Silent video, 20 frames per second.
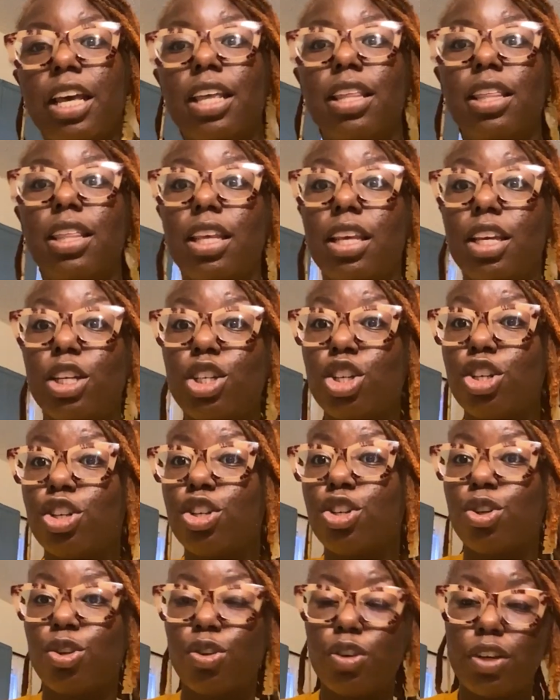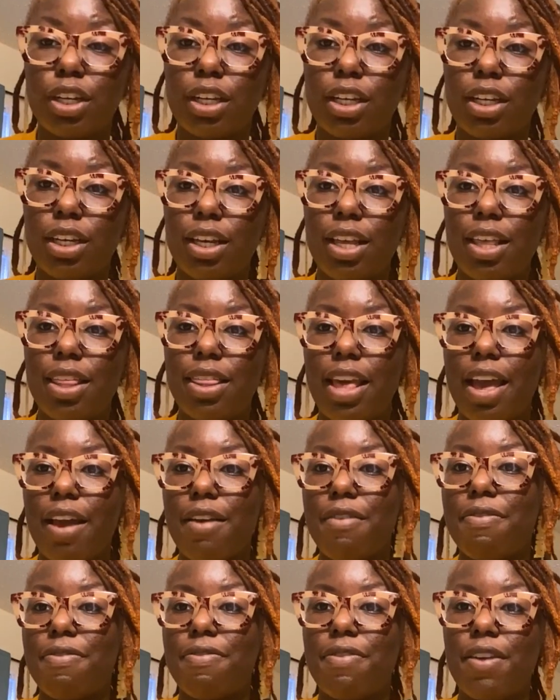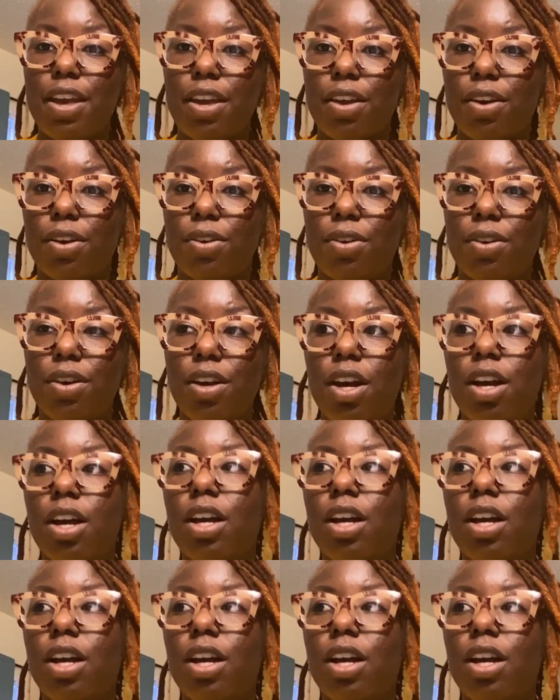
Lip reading: this tree that fell,